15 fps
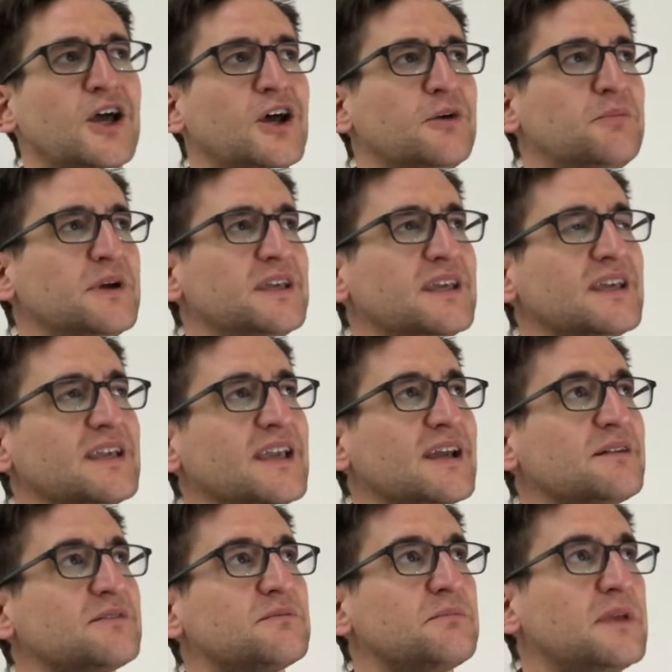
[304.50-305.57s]
but you
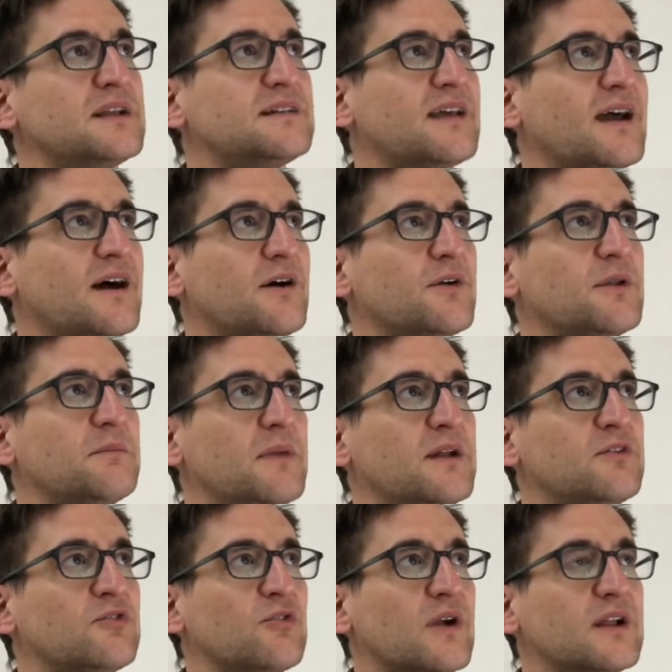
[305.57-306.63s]
get MGTOW and
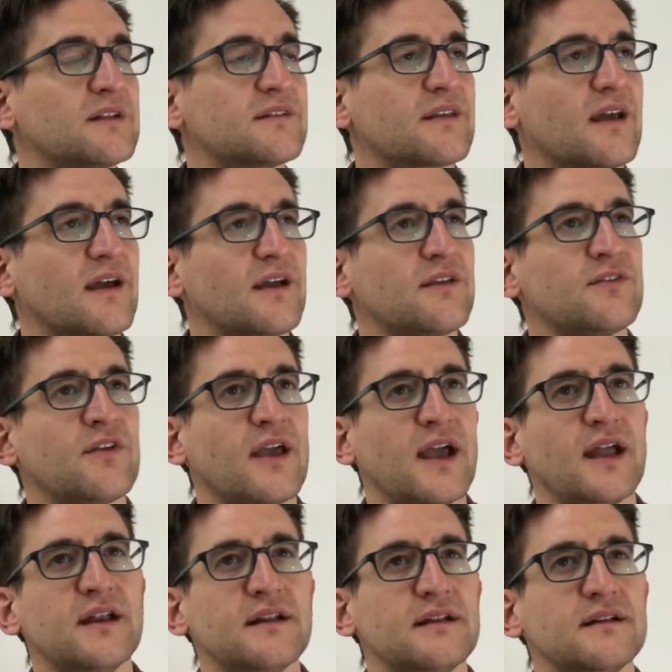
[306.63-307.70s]
men's rights guys,
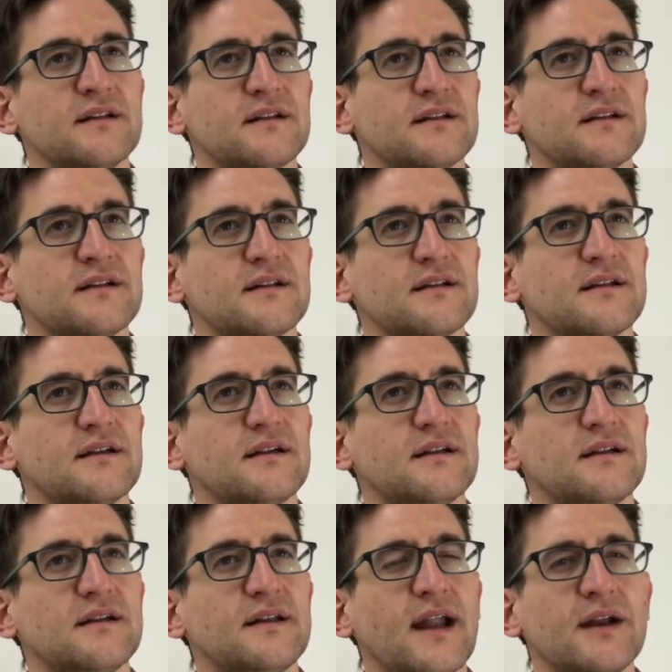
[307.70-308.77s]
and
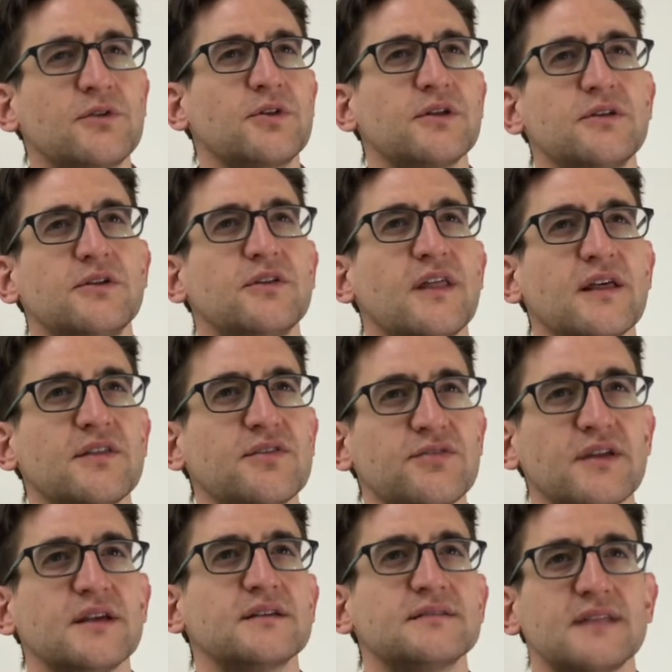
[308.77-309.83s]
not only do they
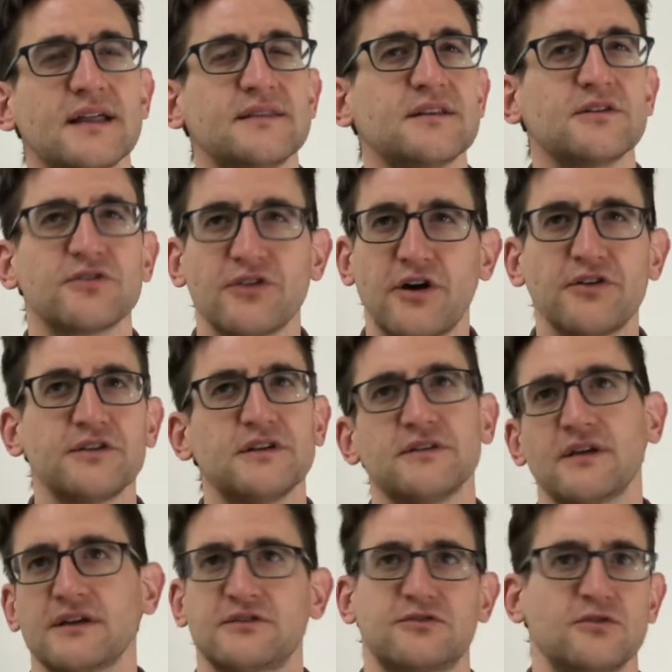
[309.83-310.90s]
think that there's all these
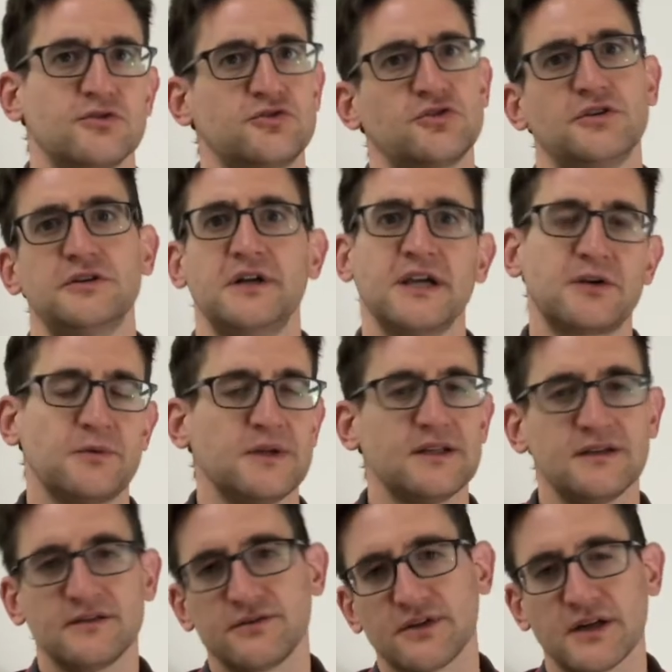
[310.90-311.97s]
like social
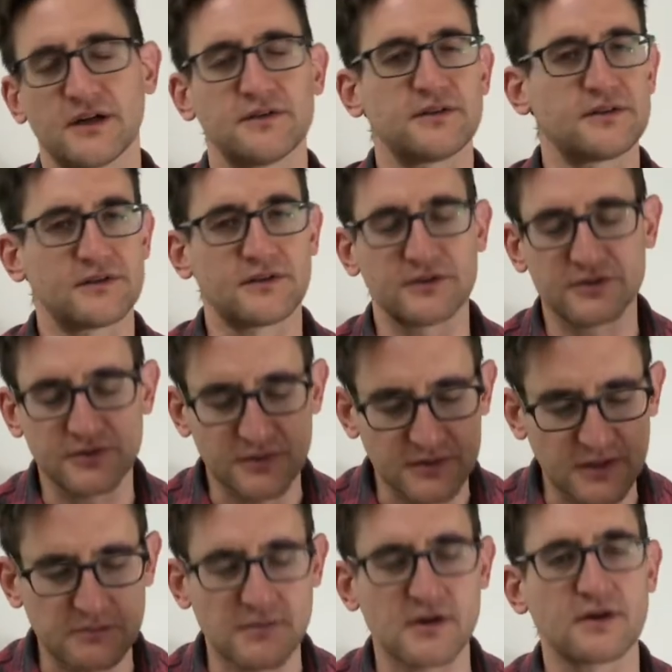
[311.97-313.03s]
inequities, they're doing the
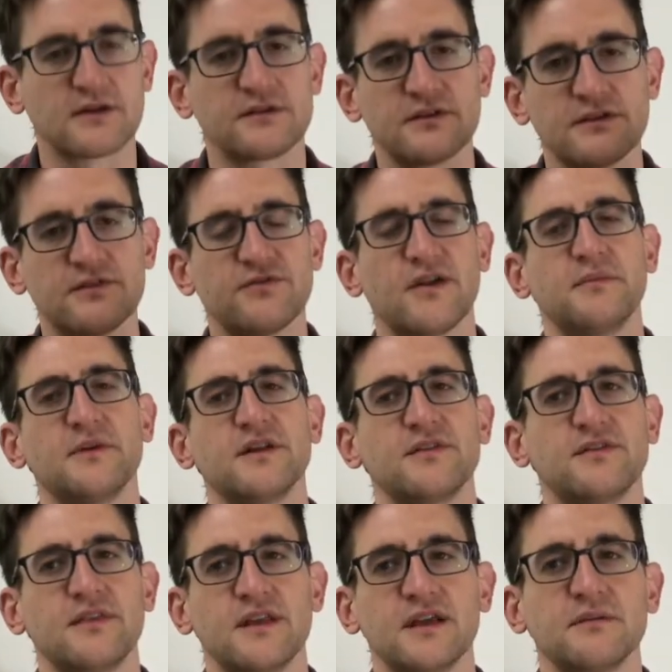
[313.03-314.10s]
Marxist feminist
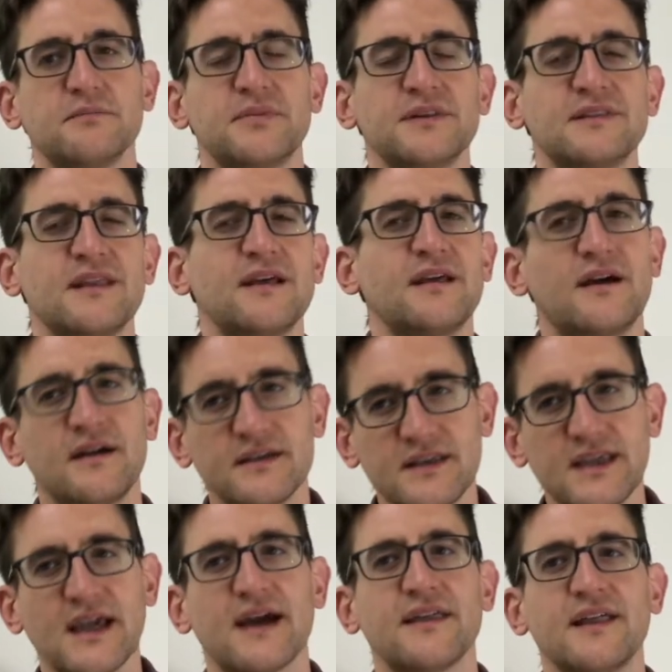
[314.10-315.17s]
thing, but
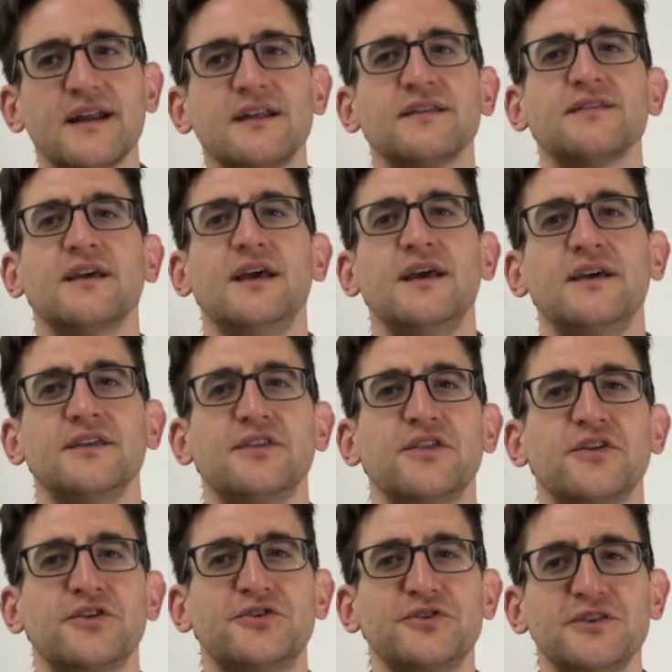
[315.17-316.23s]
that is,
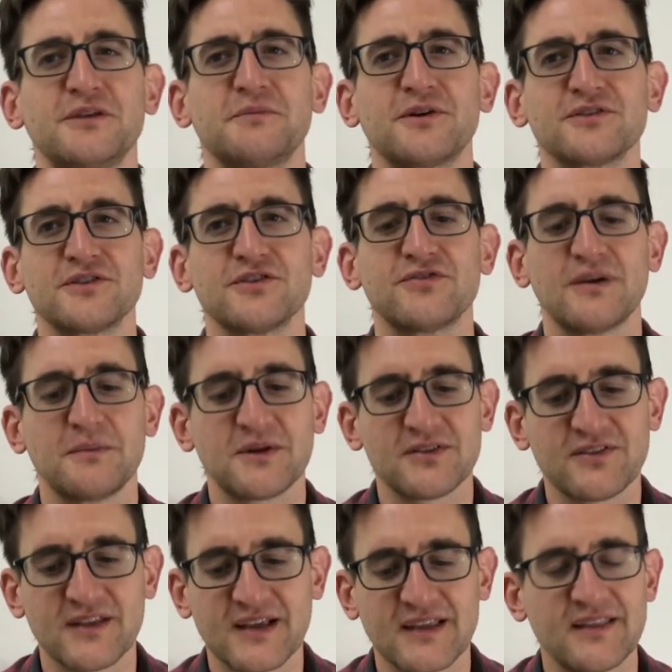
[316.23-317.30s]
they're doing the Marxist feminist
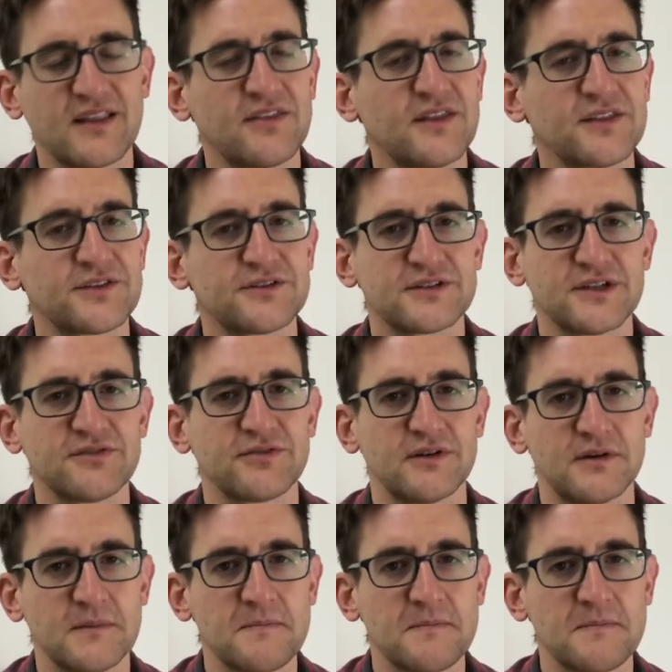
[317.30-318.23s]
thing, and they think they're different.